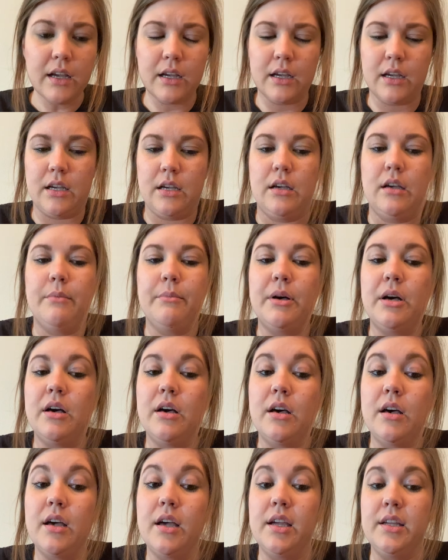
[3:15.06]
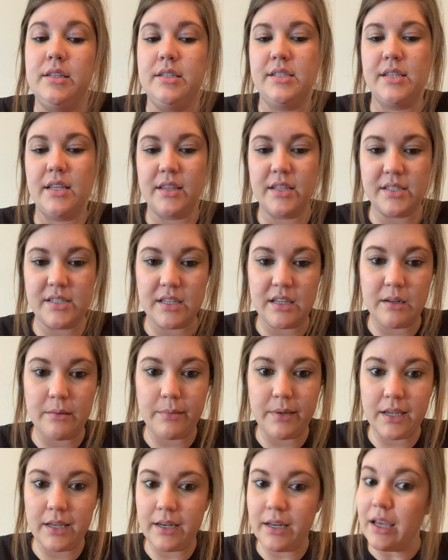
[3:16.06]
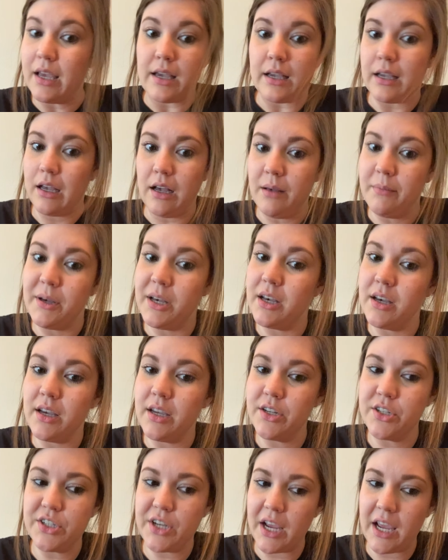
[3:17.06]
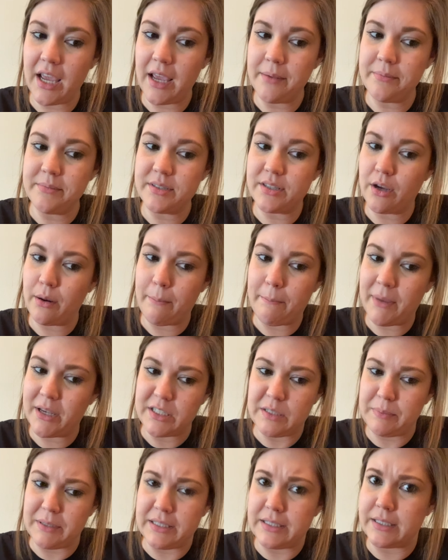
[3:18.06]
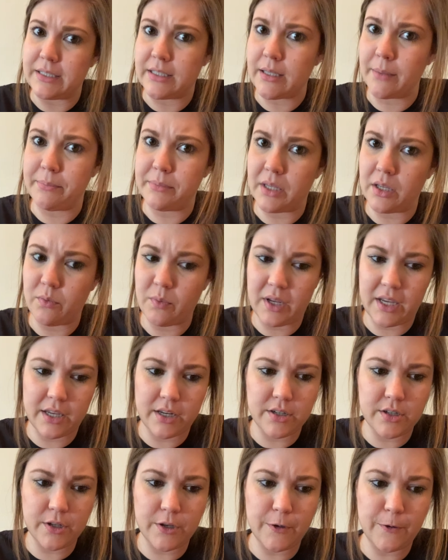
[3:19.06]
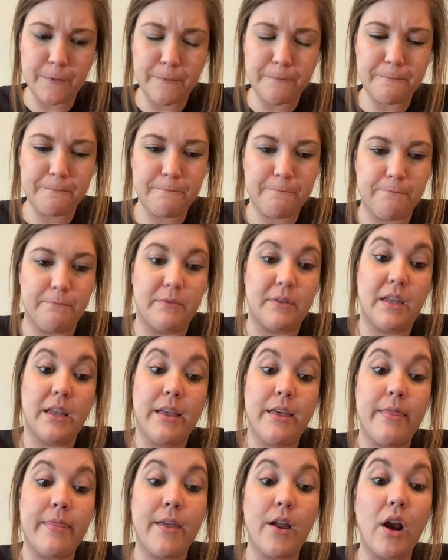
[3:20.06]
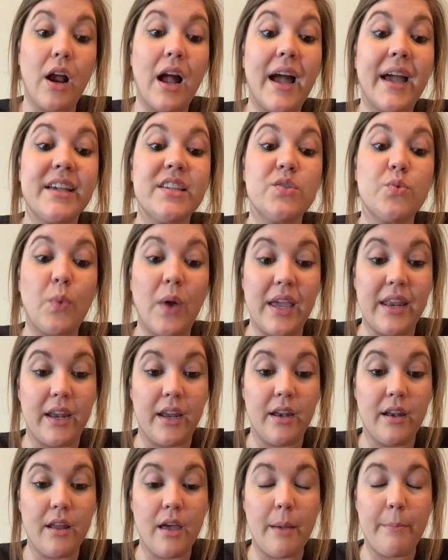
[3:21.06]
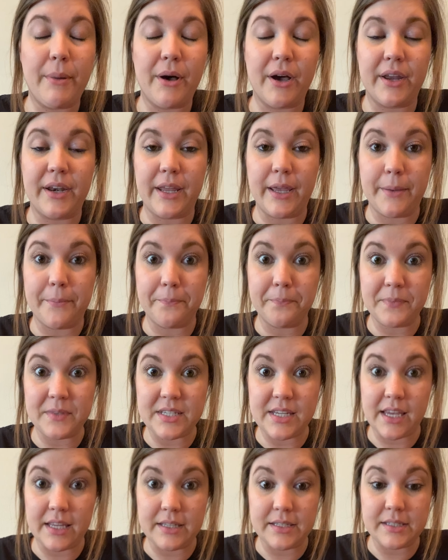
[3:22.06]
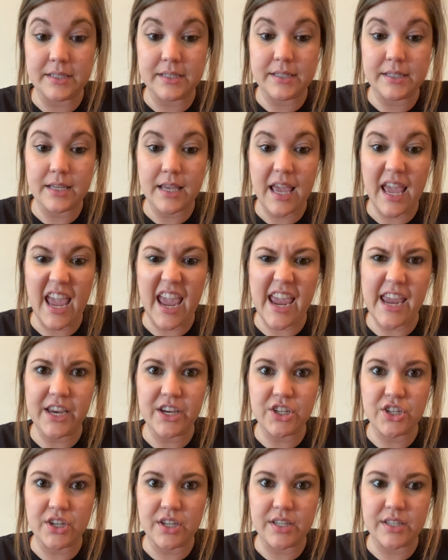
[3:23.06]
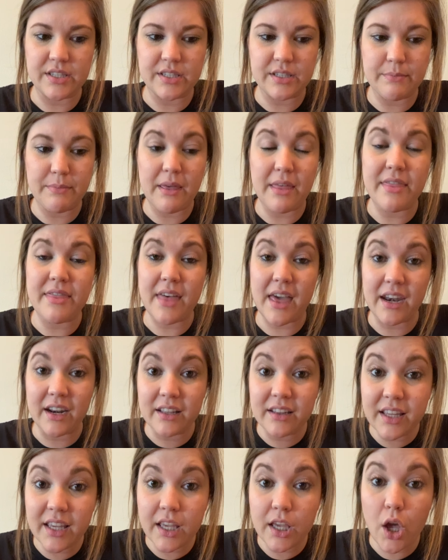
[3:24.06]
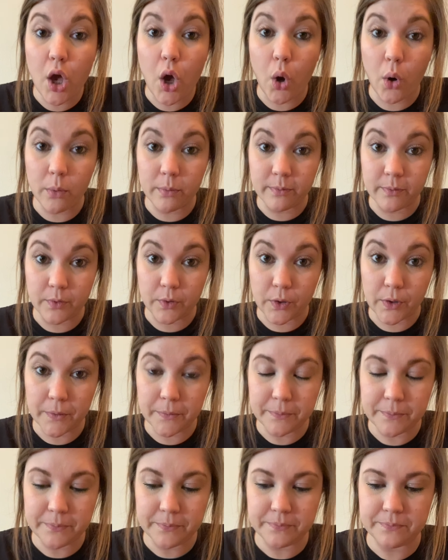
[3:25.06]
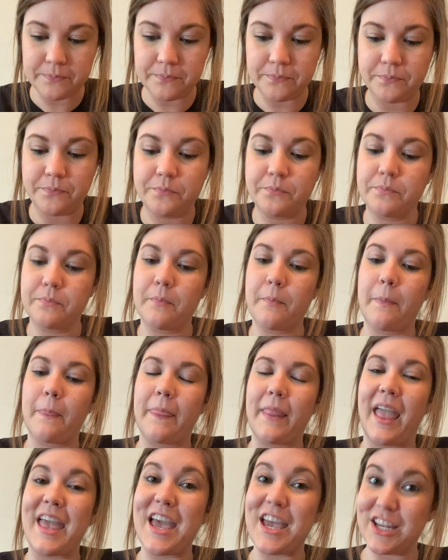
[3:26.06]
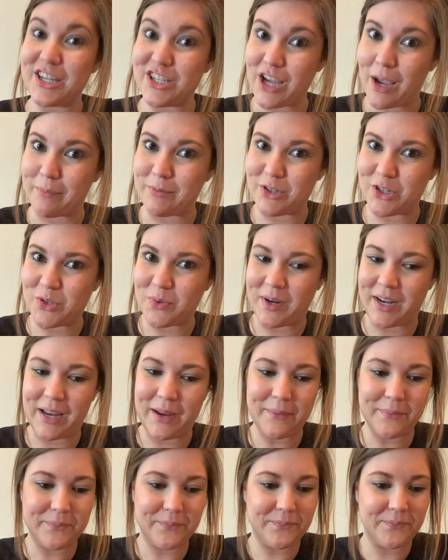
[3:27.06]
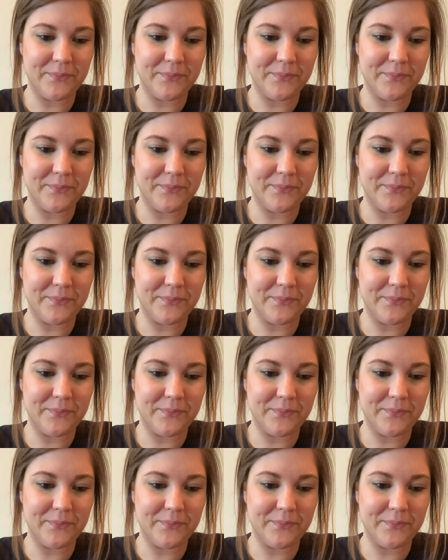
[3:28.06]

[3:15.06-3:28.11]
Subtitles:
"Come on," said the centipede. "Come on, James. There must be something we can do." Their eyes waited upon him, tense, anxious, pathetically hopeful. Chapter 20.